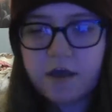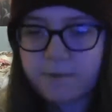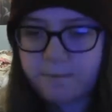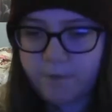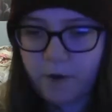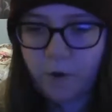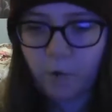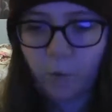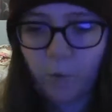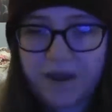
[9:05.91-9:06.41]

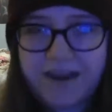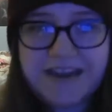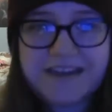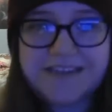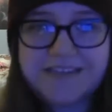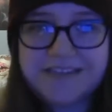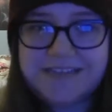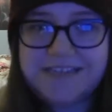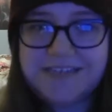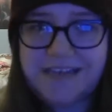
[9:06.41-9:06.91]
But when it
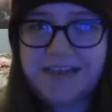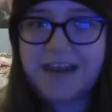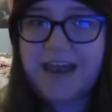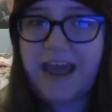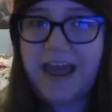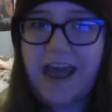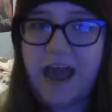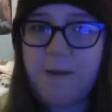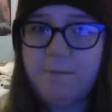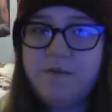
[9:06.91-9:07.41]
did
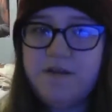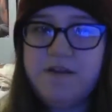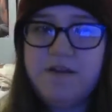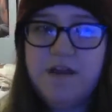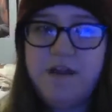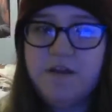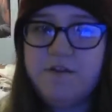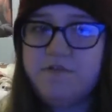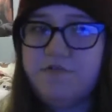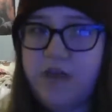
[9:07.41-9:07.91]
happen,
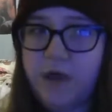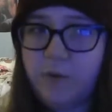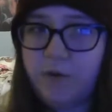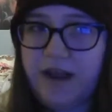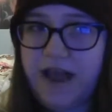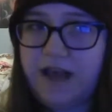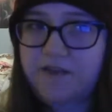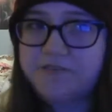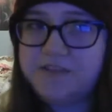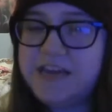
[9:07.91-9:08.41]
they would
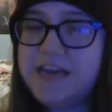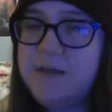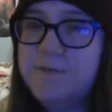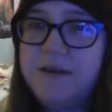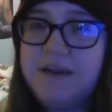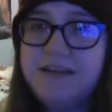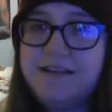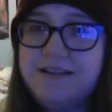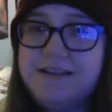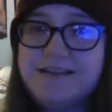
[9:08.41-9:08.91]
have to keep
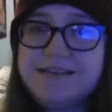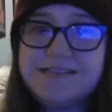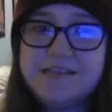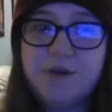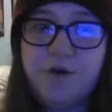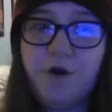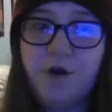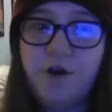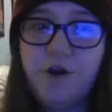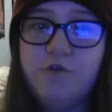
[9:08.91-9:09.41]
it at least
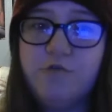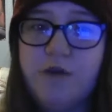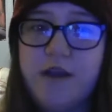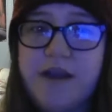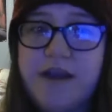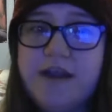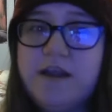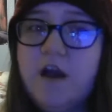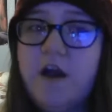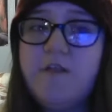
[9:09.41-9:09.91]
an R rating.